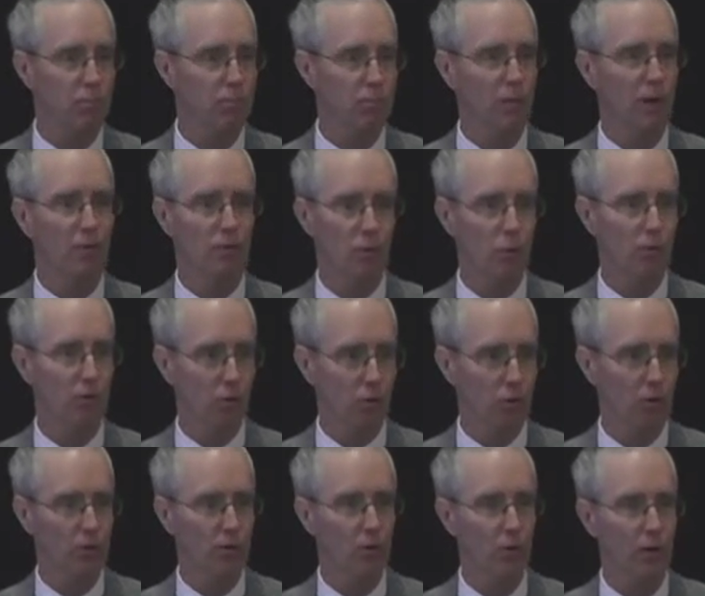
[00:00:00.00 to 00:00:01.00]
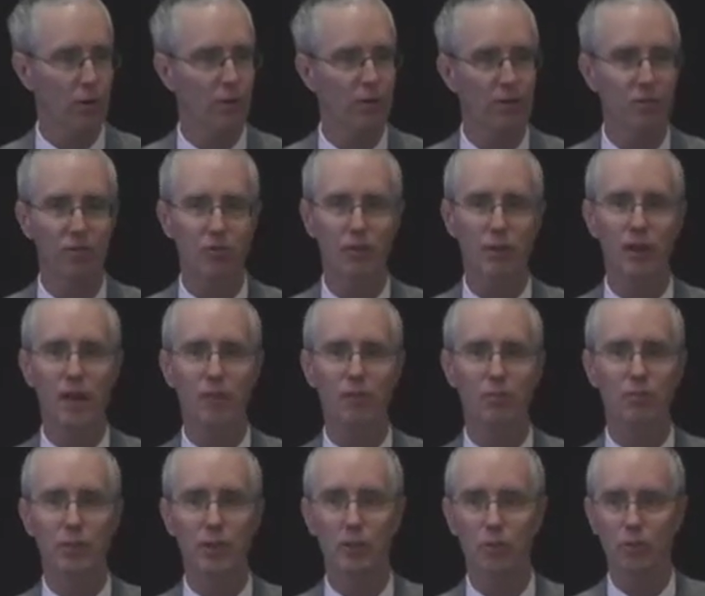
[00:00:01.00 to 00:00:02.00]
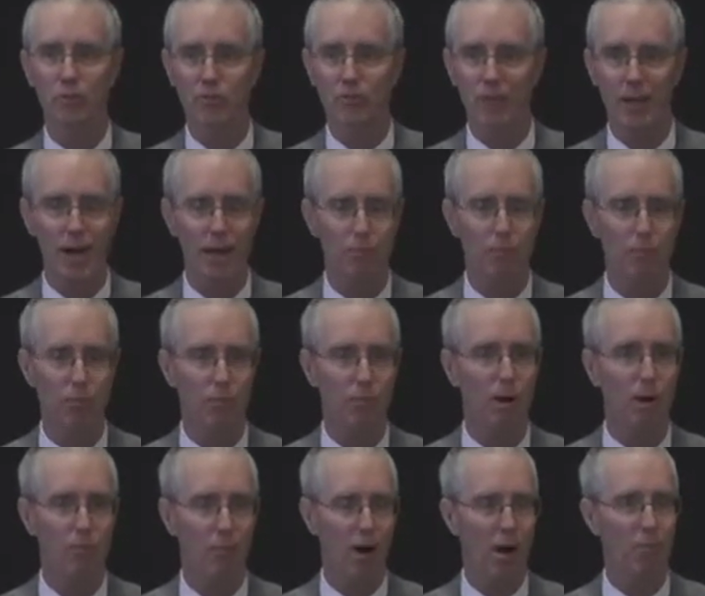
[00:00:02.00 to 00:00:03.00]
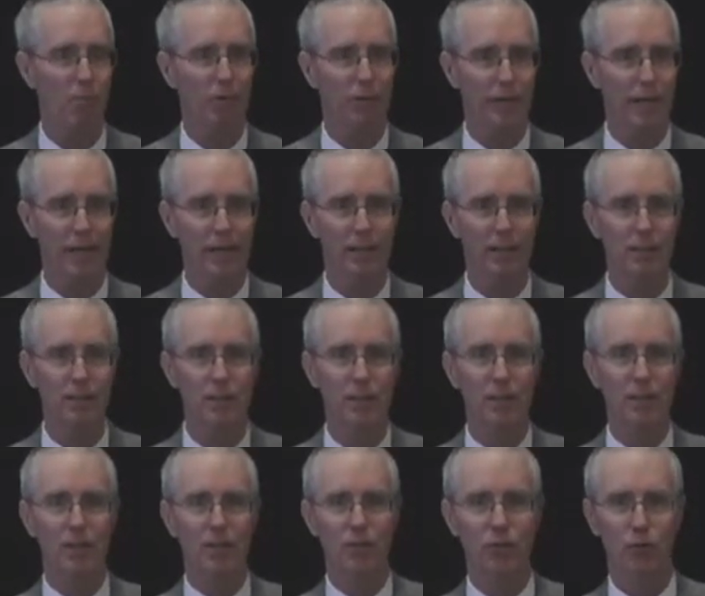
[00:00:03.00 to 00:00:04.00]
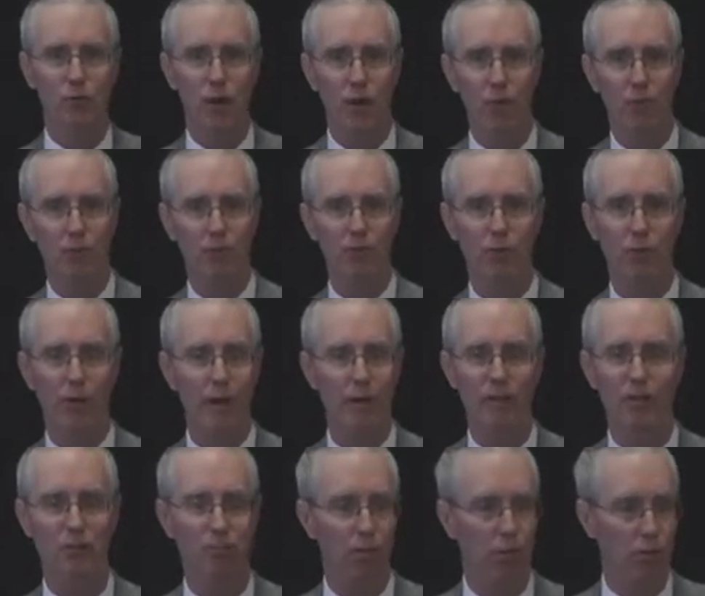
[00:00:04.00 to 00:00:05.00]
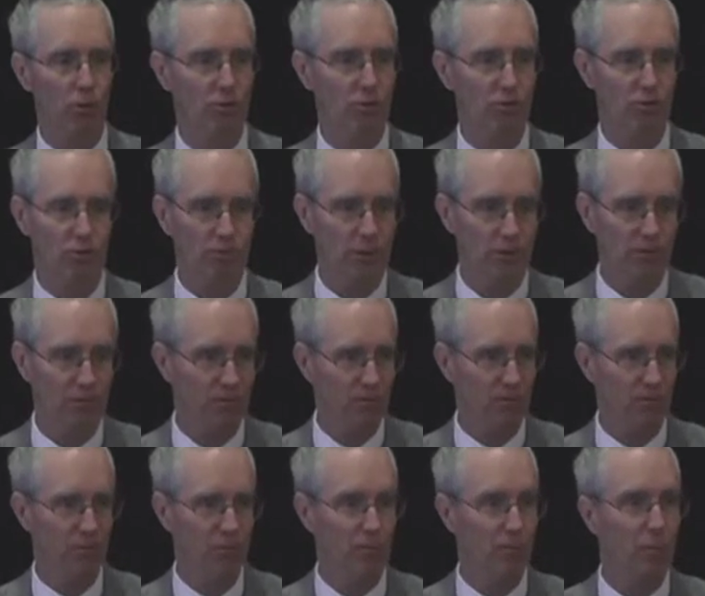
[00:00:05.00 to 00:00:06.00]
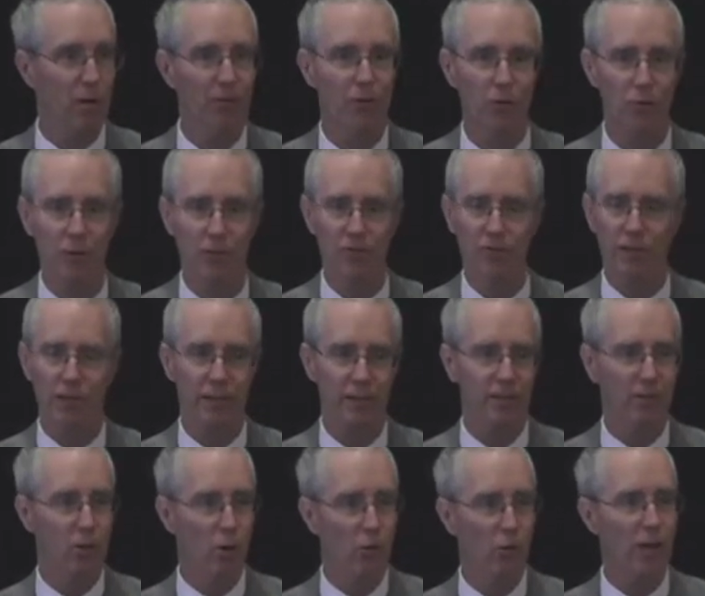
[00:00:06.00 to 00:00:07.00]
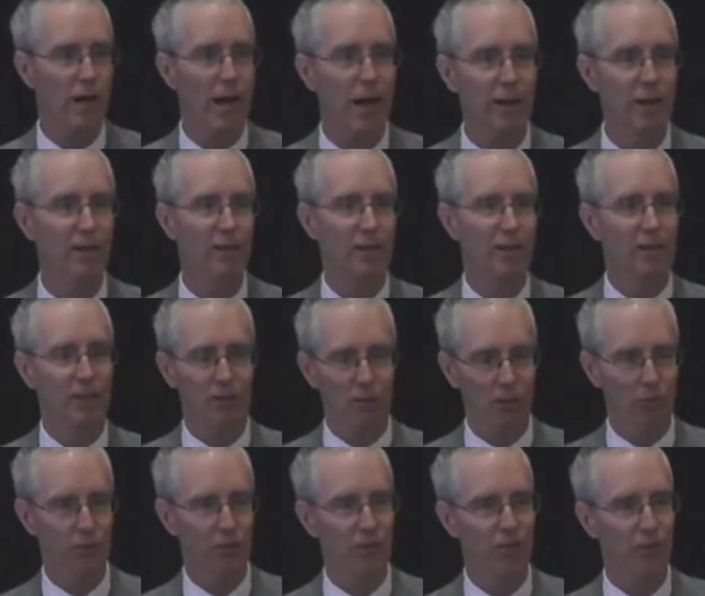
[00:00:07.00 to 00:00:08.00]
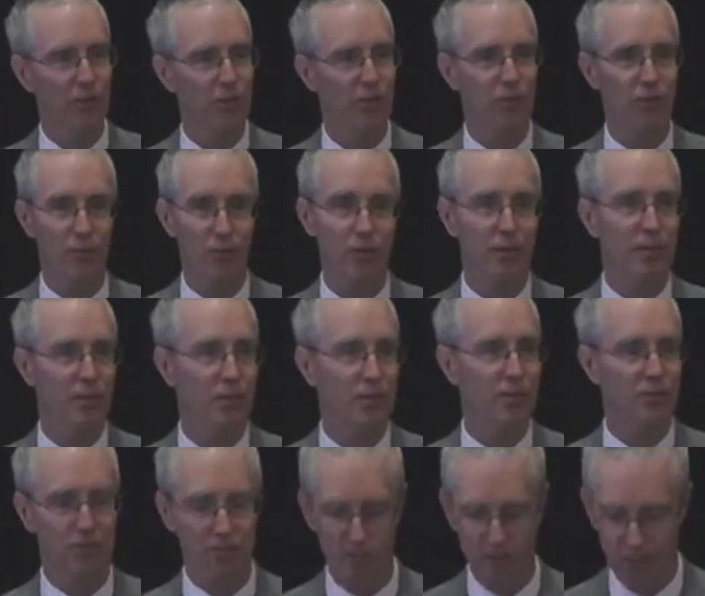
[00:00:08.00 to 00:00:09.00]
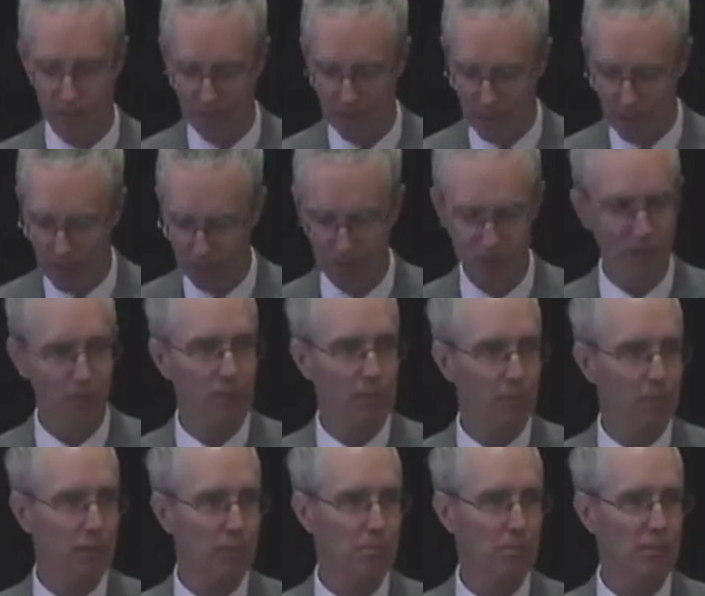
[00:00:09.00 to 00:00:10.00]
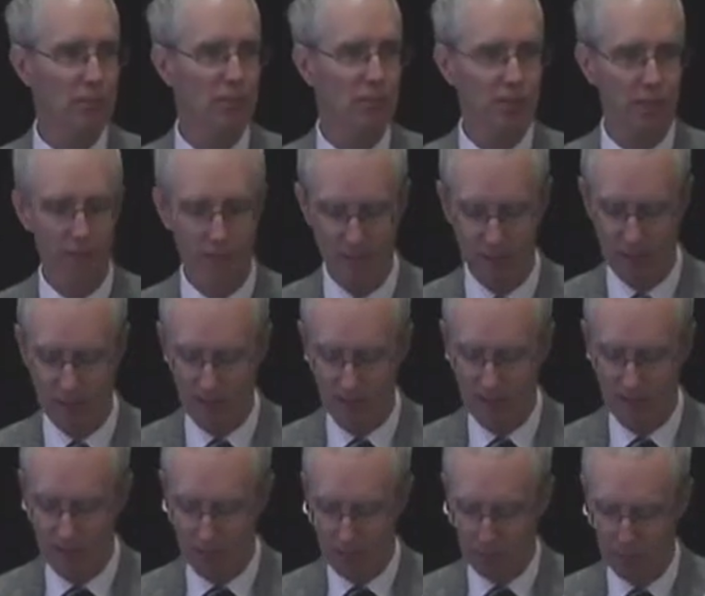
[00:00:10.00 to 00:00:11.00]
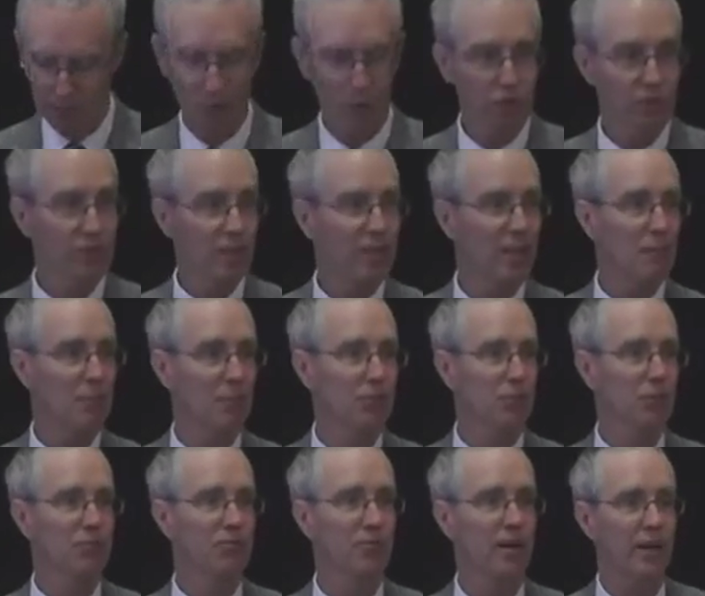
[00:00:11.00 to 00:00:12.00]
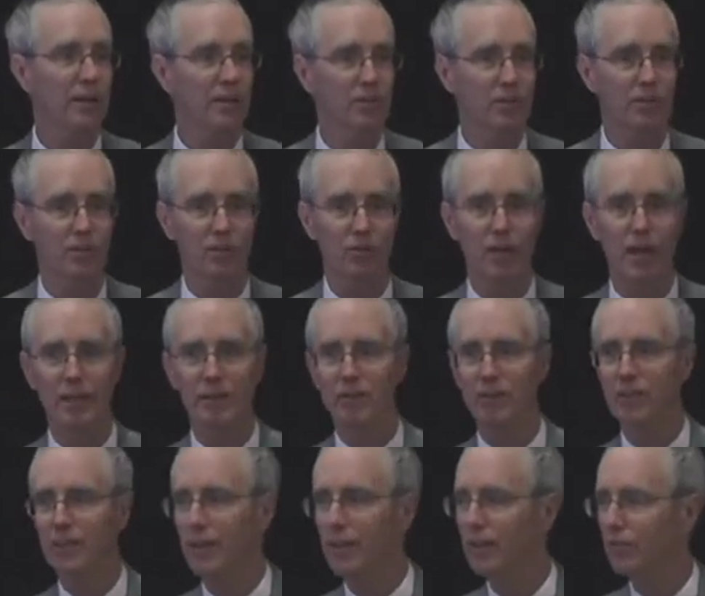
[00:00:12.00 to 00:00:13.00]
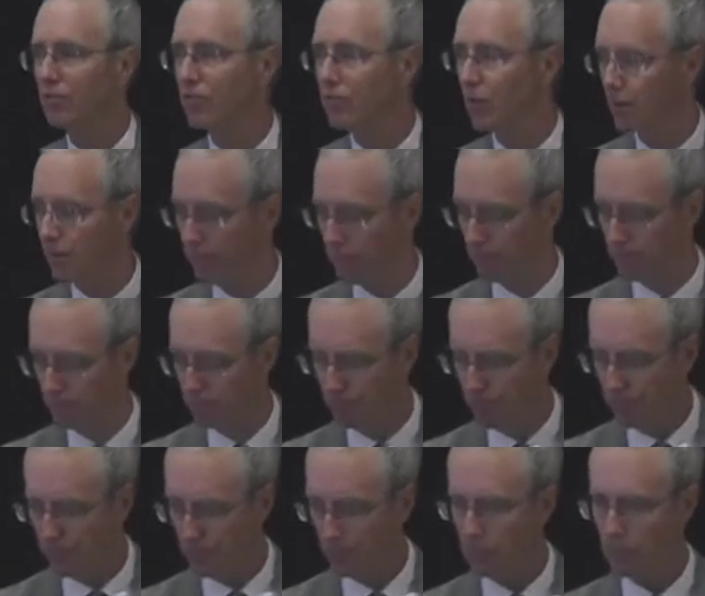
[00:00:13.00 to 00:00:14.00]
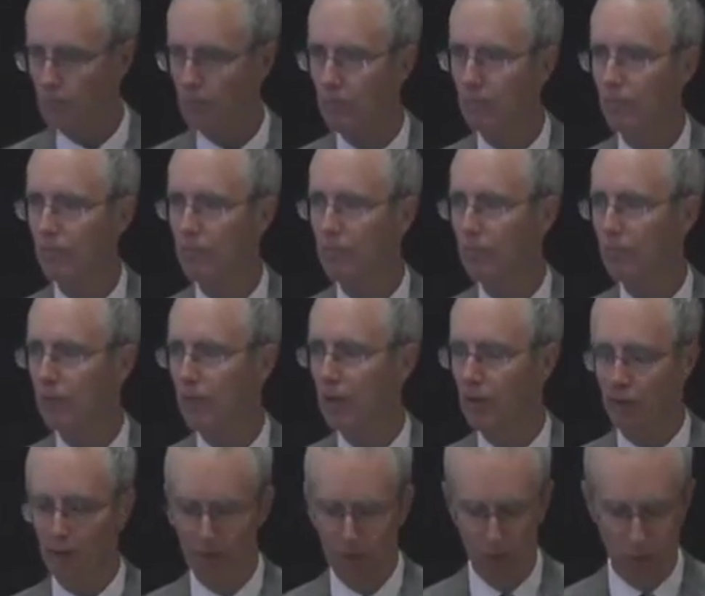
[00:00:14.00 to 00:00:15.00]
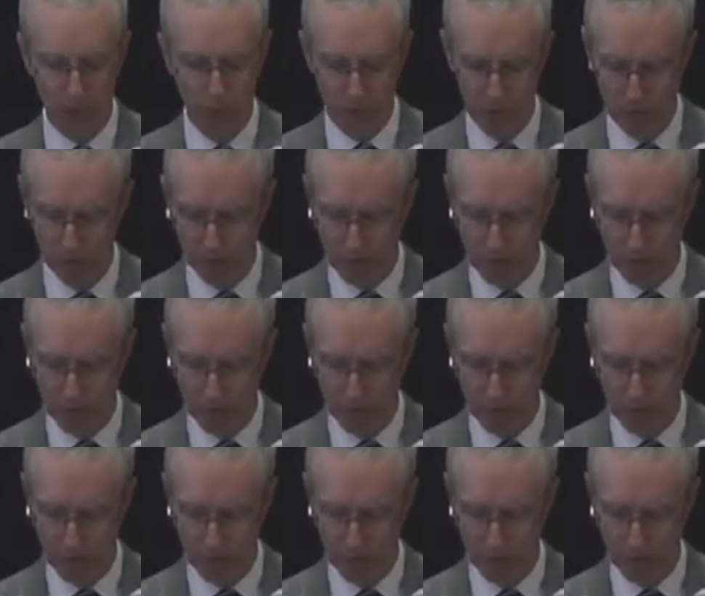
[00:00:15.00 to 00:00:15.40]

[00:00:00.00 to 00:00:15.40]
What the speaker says: according to the CSB, was not promulgated to help with grain explosions, but for some other reason. I didn't know that. It took me 33 years to figure that out, Jess, but I appreciate that. But those didn't come into effect until 1987. So what are we doing